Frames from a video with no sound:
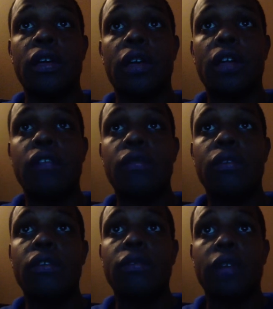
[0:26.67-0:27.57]
I need to
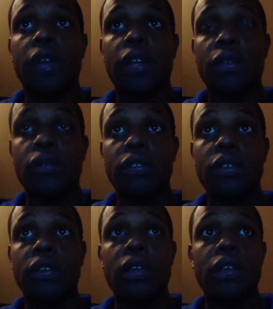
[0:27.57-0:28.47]
work on not
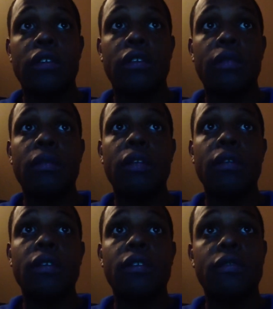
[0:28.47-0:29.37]
using so many of
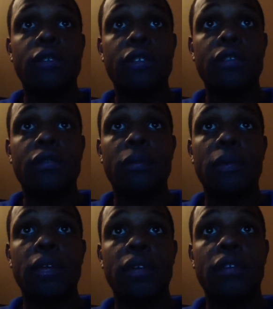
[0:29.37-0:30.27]
these fillers when
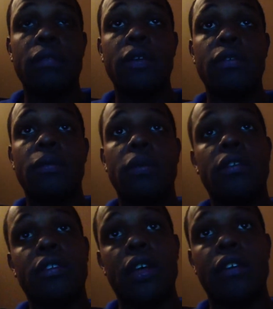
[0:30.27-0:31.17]
making a speech or
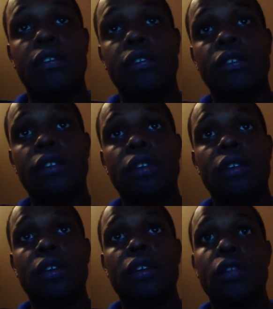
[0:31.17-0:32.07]
presentation.
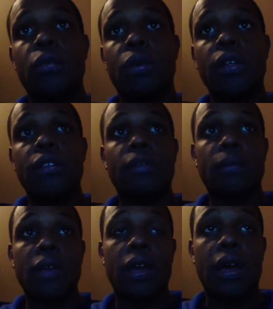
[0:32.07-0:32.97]
The way this could
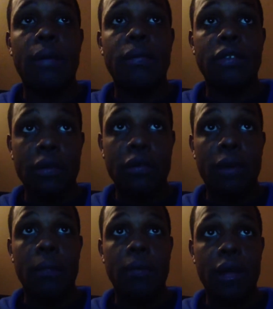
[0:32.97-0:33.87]
be accomplished is
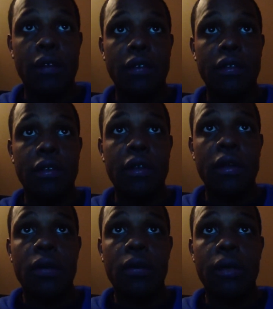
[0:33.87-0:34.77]
by practicing
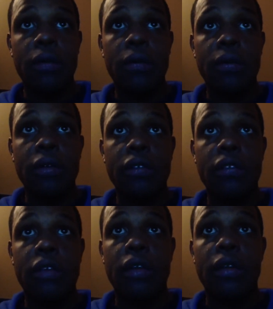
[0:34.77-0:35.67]
what I'm going to
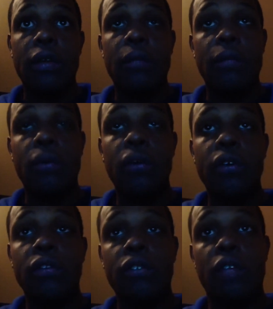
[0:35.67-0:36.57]
say more
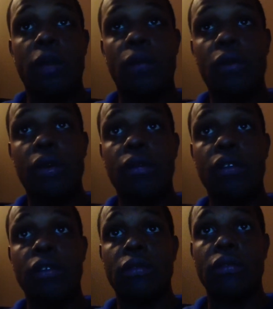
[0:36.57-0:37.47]
so that I won't have to
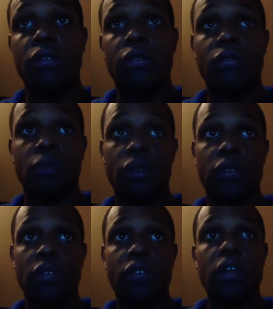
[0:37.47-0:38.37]
use those
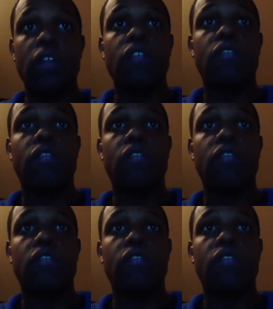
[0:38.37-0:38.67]
words to